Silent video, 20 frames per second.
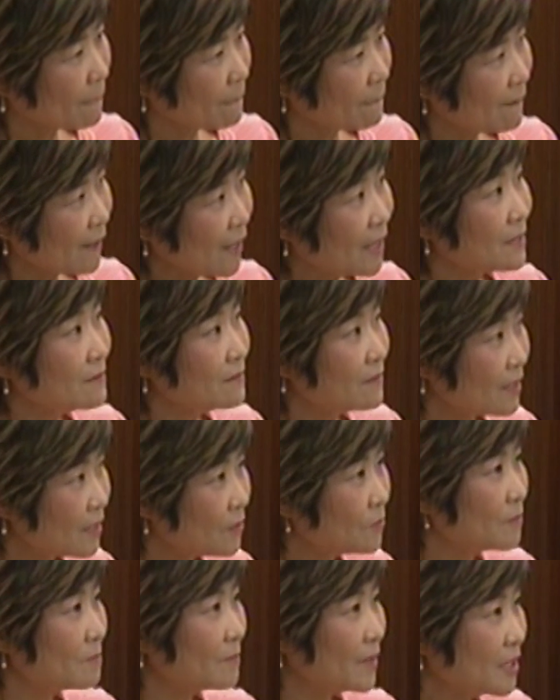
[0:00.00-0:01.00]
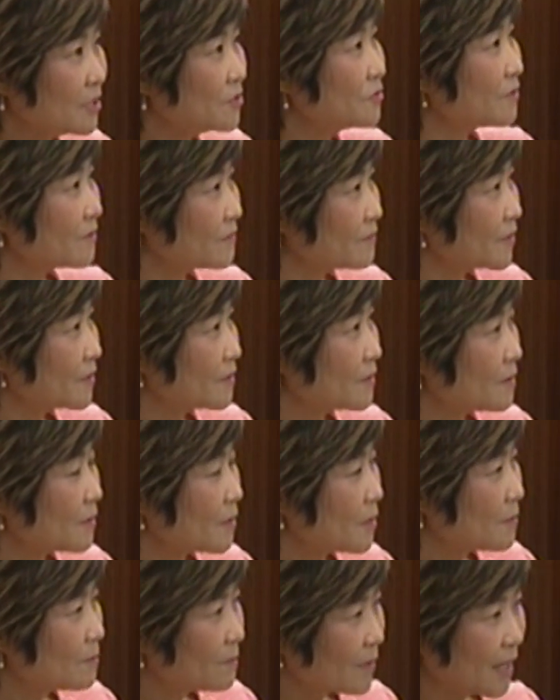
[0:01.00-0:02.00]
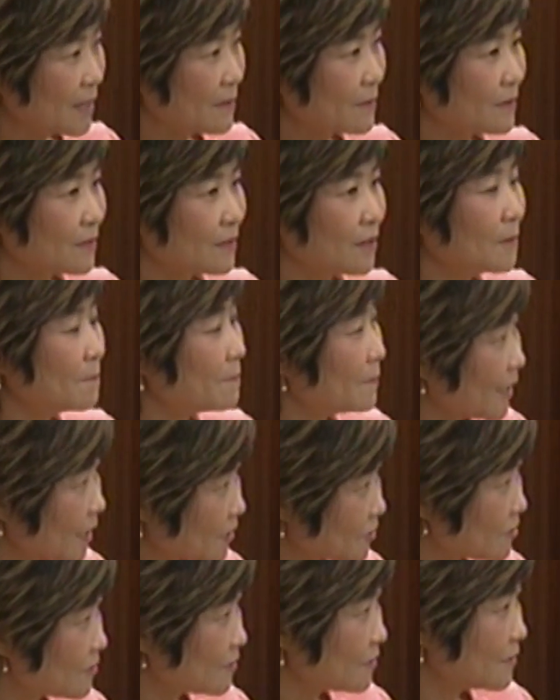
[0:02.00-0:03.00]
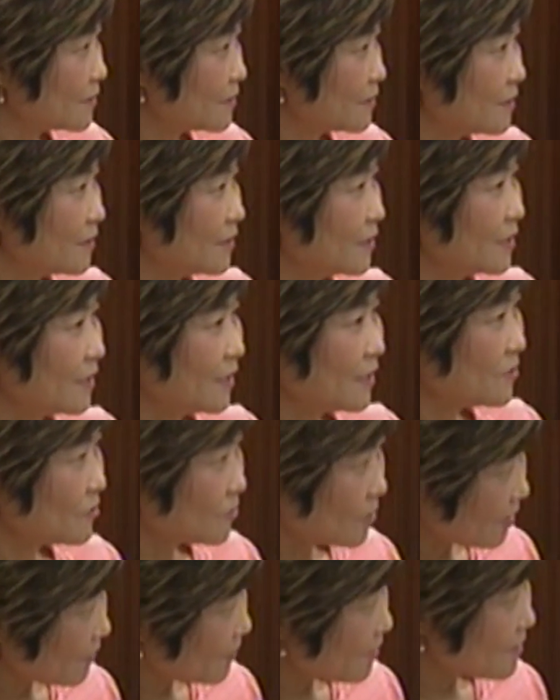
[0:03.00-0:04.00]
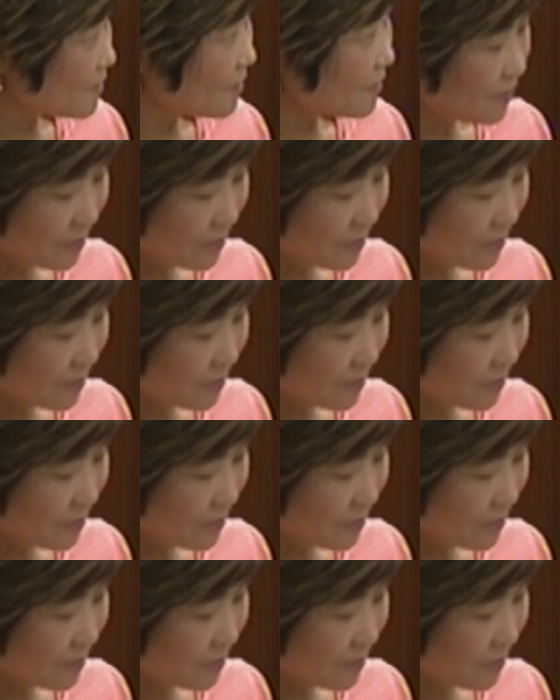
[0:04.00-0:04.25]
and they were mainly driven by compassion and charity.